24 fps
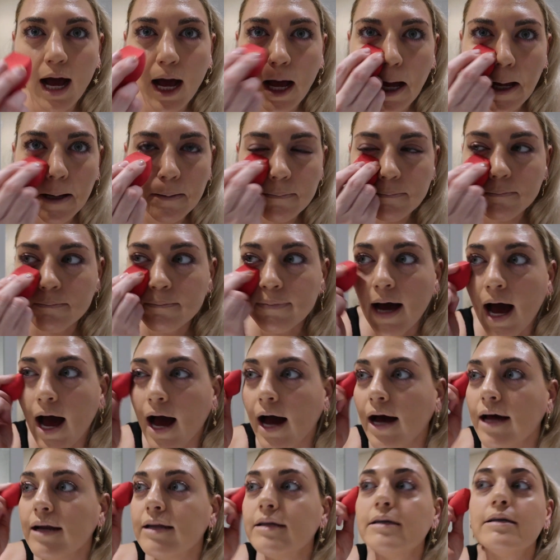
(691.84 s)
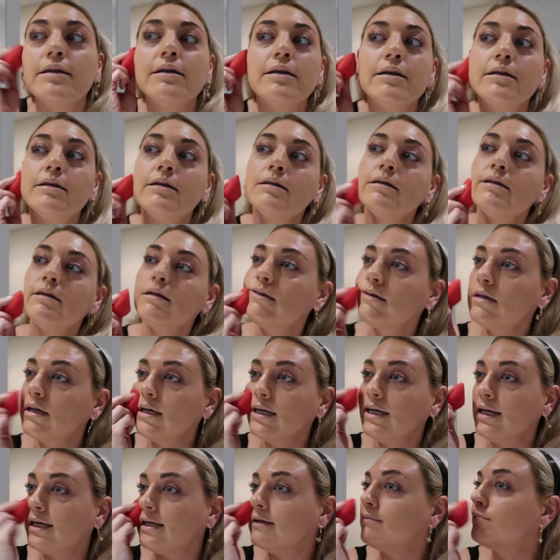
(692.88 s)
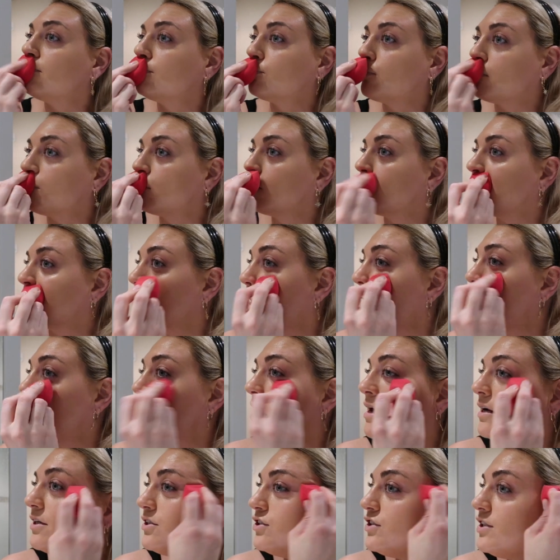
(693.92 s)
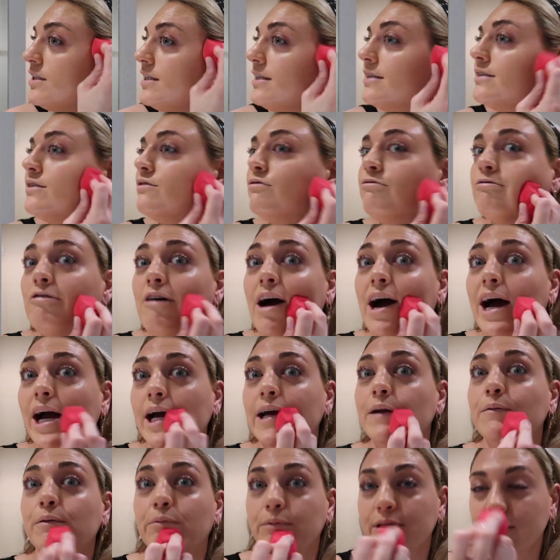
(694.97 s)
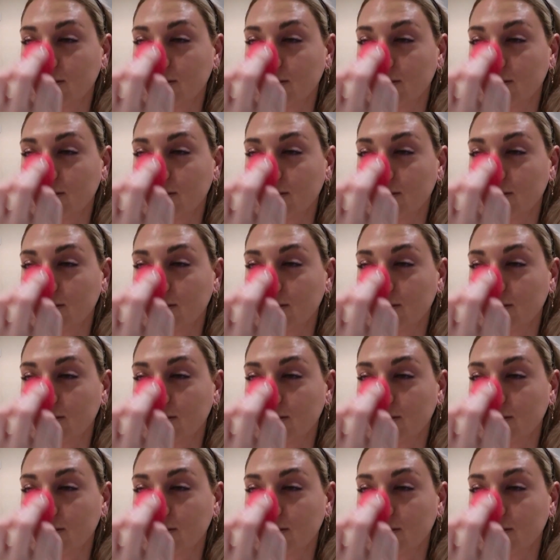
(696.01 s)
But honey, she is right when